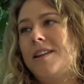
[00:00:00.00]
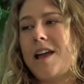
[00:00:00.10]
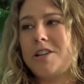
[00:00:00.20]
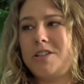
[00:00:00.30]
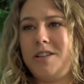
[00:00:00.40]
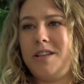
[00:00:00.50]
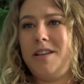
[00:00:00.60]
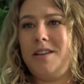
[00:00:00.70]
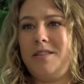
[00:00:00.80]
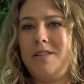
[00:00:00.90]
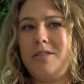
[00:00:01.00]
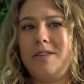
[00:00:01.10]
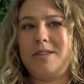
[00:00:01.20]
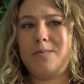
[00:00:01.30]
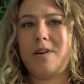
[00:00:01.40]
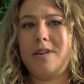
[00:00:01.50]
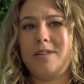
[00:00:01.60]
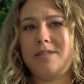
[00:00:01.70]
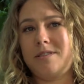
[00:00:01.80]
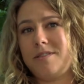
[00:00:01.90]
It actually, you know, these
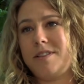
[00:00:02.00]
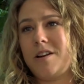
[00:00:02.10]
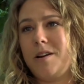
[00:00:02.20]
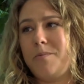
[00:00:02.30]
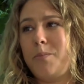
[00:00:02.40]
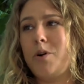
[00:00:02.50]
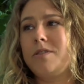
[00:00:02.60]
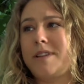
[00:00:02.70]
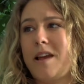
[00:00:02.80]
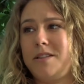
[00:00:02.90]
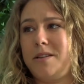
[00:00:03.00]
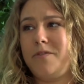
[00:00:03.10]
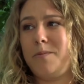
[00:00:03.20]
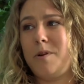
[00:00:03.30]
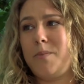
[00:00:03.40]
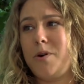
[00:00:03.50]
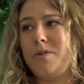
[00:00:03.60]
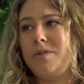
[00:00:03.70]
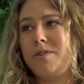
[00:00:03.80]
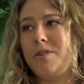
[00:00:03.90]
products, dairy pulls calcium from your
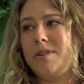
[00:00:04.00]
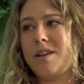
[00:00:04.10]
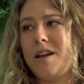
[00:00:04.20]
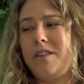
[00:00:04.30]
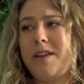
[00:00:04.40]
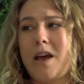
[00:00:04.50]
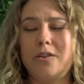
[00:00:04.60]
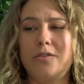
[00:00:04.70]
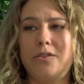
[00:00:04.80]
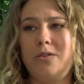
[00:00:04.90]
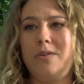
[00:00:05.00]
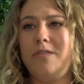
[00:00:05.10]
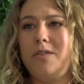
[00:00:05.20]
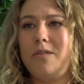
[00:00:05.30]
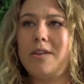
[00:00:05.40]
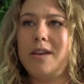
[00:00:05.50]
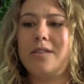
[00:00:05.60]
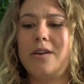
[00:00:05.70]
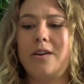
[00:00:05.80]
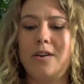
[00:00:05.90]
bone, so it's kind of counterintuitive. You think
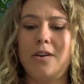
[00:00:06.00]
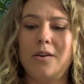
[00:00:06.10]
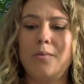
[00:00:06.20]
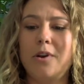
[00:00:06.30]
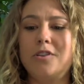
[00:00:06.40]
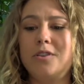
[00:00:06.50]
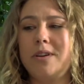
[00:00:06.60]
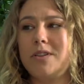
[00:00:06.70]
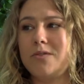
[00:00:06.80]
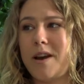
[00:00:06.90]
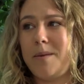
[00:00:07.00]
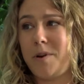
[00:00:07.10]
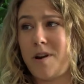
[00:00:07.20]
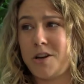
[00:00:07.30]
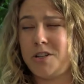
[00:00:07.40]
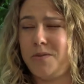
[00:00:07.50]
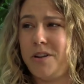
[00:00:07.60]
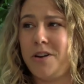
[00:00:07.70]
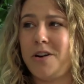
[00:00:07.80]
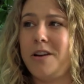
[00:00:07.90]
that what you're doing is right, but you're actually
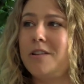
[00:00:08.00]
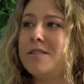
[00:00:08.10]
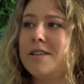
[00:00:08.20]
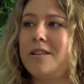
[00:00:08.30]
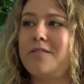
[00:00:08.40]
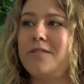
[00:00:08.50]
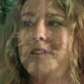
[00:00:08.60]
really hurting yourself.